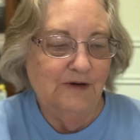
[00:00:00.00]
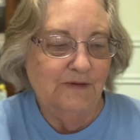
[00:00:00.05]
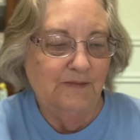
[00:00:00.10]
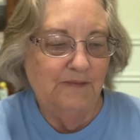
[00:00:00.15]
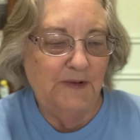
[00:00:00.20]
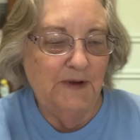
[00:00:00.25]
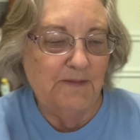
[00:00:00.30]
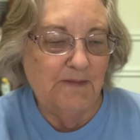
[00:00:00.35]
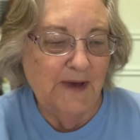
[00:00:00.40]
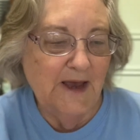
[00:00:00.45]

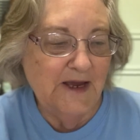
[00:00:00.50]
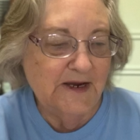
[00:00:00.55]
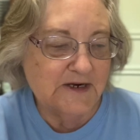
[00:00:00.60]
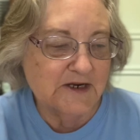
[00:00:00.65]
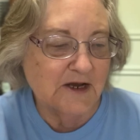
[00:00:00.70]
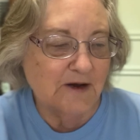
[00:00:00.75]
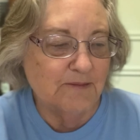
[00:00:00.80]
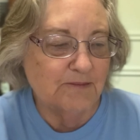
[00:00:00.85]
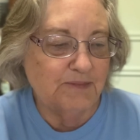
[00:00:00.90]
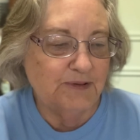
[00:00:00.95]
Be made
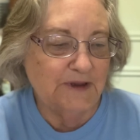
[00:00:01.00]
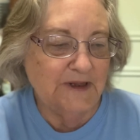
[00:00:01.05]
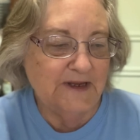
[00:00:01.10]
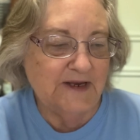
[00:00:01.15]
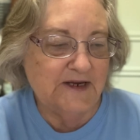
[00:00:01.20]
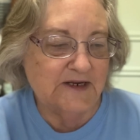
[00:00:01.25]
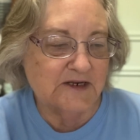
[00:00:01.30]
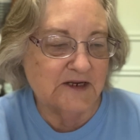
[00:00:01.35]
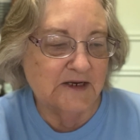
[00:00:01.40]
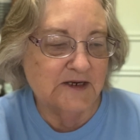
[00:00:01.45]

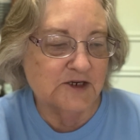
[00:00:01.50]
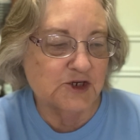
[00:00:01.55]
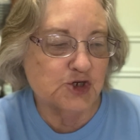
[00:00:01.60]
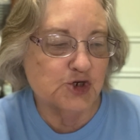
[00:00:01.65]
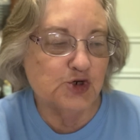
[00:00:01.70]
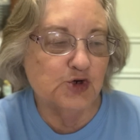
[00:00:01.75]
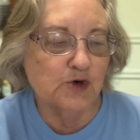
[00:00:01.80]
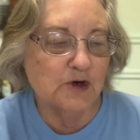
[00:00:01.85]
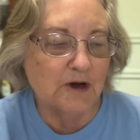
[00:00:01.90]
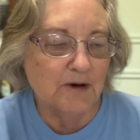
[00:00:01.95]
complete is
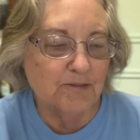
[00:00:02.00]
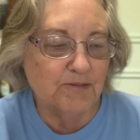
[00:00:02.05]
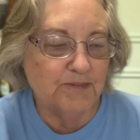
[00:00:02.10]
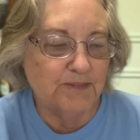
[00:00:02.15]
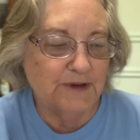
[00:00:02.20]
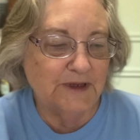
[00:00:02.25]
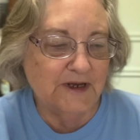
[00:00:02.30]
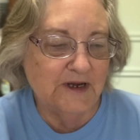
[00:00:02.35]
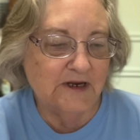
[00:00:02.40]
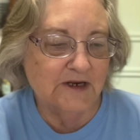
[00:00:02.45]
to
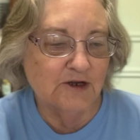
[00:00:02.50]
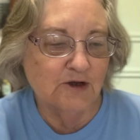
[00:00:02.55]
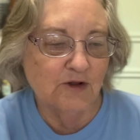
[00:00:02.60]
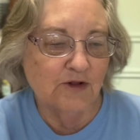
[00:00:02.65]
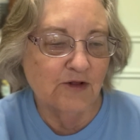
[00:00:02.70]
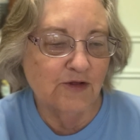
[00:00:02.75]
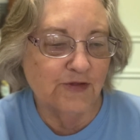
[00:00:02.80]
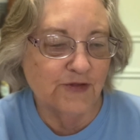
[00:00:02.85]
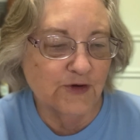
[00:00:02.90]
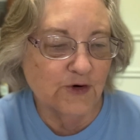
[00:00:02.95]
complete
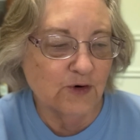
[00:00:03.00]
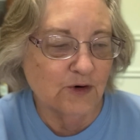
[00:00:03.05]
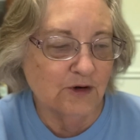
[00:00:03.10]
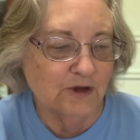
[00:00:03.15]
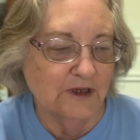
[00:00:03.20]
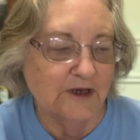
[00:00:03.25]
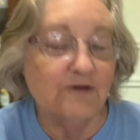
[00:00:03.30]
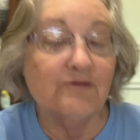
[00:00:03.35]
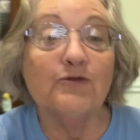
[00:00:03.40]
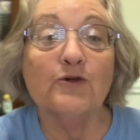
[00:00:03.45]

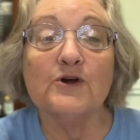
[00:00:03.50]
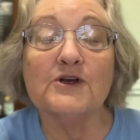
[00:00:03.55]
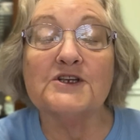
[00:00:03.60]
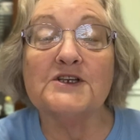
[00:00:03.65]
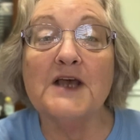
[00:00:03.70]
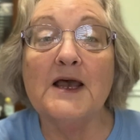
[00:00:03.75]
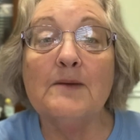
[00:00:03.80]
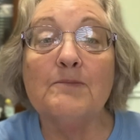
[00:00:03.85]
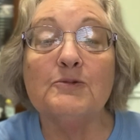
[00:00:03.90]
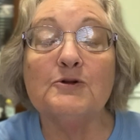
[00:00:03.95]
thoroughly. For
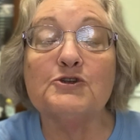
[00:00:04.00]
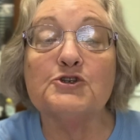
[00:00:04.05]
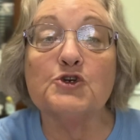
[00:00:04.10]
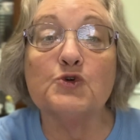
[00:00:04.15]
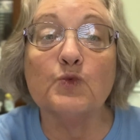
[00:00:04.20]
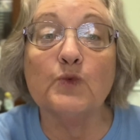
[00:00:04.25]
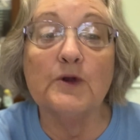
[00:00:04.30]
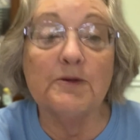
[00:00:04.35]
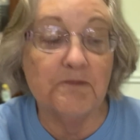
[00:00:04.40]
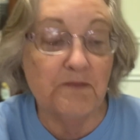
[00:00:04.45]
example, to
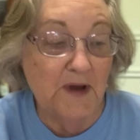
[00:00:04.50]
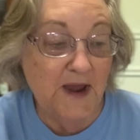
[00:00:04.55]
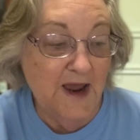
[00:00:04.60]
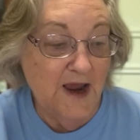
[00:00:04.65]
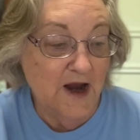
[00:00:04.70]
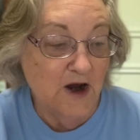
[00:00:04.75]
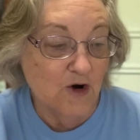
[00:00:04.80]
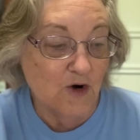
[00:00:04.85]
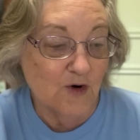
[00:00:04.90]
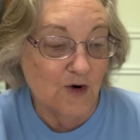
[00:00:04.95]

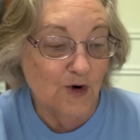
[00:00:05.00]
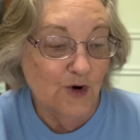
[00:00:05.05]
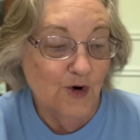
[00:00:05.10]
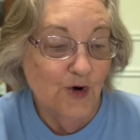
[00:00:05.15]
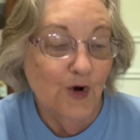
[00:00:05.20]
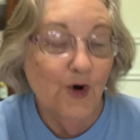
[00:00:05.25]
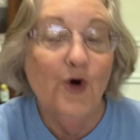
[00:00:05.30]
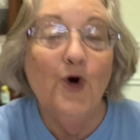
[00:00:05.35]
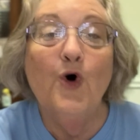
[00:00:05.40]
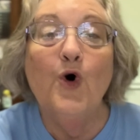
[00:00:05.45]
repair
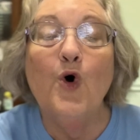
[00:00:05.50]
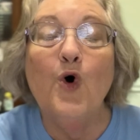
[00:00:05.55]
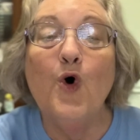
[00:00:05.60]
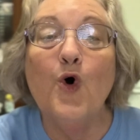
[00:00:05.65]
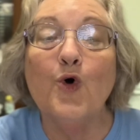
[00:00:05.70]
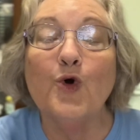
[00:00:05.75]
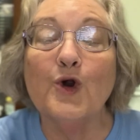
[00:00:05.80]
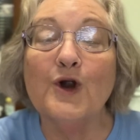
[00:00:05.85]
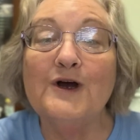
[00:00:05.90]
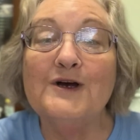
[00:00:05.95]

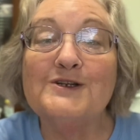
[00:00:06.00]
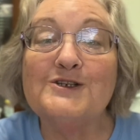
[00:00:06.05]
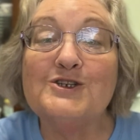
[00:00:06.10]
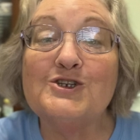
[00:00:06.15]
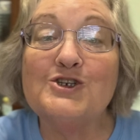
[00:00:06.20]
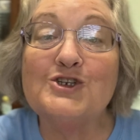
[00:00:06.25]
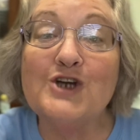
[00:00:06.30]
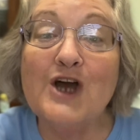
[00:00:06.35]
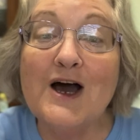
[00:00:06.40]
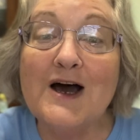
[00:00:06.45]
or
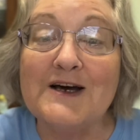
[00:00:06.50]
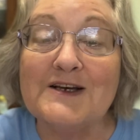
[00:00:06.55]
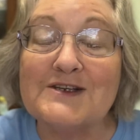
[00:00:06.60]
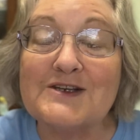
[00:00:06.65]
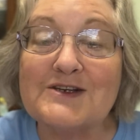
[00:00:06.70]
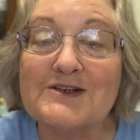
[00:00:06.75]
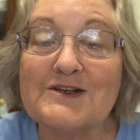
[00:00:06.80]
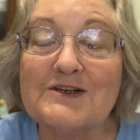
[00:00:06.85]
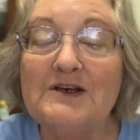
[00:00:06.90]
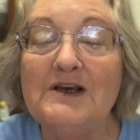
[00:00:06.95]

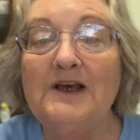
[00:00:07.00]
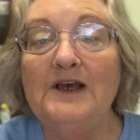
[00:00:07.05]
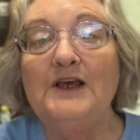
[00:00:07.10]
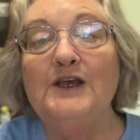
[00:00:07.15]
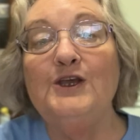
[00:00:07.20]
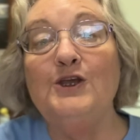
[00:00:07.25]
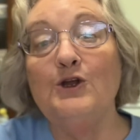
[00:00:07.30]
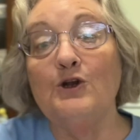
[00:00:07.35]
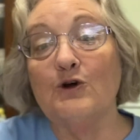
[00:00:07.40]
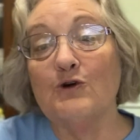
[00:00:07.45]
adjust.
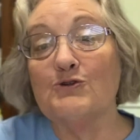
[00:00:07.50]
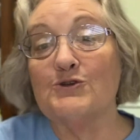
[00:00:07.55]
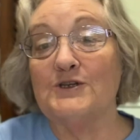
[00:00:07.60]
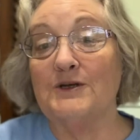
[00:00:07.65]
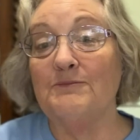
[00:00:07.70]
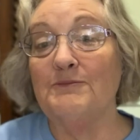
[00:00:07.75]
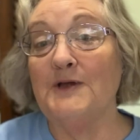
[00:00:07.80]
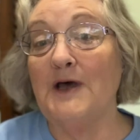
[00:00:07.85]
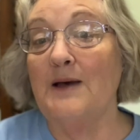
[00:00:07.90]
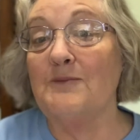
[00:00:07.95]
You know,
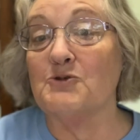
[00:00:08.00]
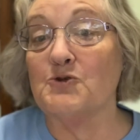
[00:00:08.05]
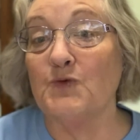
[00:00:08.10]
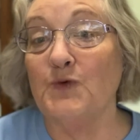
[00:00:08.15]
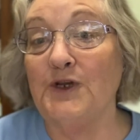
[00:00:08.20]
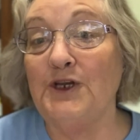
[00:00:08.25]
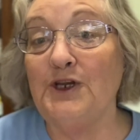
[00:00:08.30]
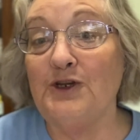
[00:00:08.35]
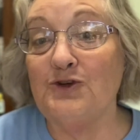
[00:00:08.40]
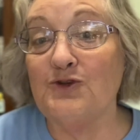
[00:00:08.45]
sometimes we
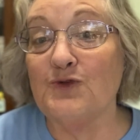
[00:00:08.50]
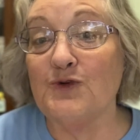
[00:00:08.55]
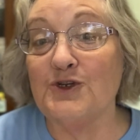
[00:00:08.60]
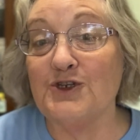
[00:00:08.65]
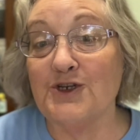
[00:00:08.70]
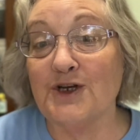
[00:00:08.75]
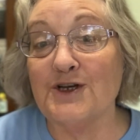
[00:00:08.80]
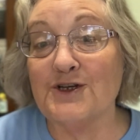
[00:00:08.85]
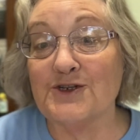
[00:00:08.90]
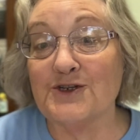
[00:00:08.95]
need to
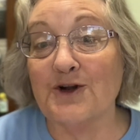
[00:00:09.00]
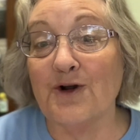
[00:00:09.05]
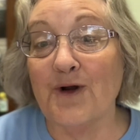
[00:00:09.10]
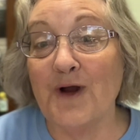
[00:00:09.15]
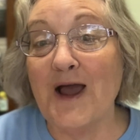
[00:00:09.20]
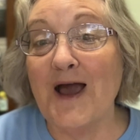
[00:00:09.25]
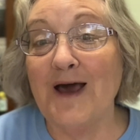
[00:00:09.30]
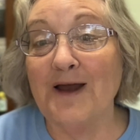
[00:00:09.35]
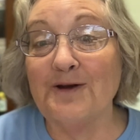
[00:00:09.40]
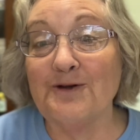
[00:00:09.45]
adjust our
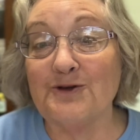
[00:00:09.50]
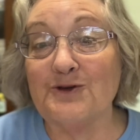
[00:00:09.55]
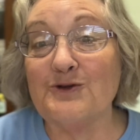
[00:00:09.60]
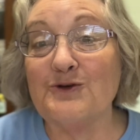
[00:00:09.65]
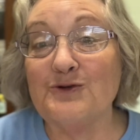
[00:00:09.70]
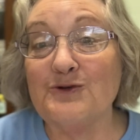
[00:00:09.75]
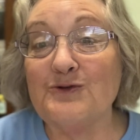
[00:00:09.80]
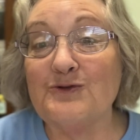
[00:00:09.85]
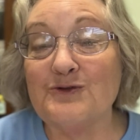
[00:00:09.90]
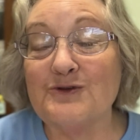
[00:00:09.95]

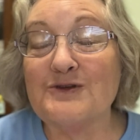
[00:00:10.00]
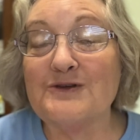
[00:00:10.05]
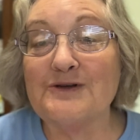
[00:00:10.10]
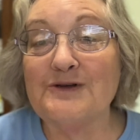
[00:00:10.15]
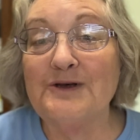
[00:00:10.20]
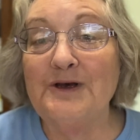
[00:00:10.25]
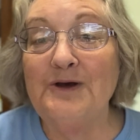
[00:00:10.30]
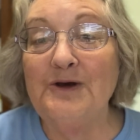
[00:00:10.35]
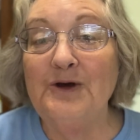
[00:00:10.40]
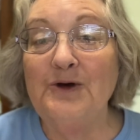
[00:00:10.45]
attitudes.
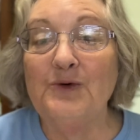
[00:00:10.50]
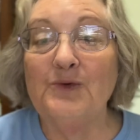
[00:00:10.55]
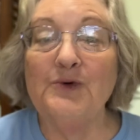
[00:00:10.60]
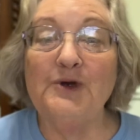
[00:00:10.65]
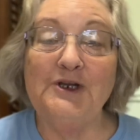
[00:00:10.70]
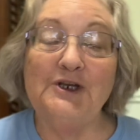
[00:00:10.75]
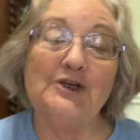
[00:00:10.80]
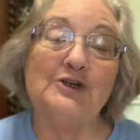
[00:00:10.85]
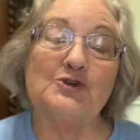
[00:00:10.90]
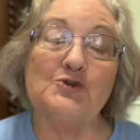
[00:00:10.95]
We
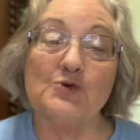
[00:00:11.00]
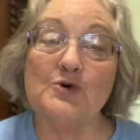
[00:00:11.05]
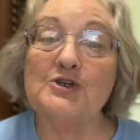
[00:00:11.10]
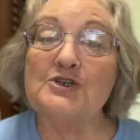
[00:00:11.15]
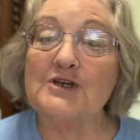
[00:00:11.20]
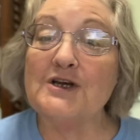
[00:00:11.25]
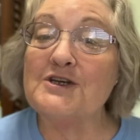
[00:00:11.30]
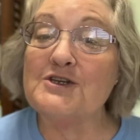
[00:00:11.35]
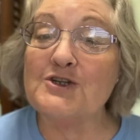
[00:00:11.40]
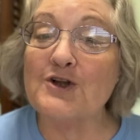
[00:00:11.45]
need to
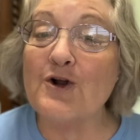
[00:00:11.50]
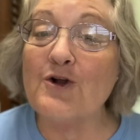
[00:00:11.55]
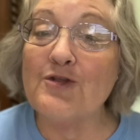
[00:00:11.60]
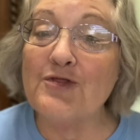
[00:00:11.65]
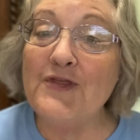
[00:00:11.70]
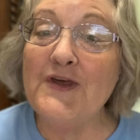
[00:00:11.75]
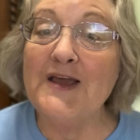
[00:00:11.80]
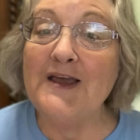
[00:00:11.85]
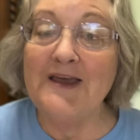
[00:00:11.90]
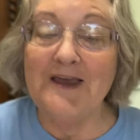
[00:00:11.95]
adjust our
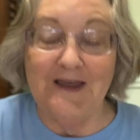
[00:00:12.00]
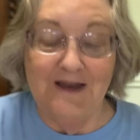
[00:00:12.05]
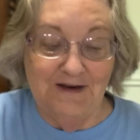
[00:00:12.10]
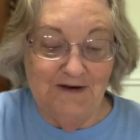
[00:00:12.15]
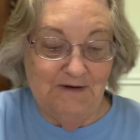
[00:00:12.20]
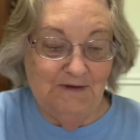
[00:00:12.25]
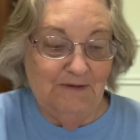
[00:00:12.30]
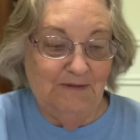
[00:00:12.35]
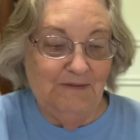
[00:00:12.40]
thinking.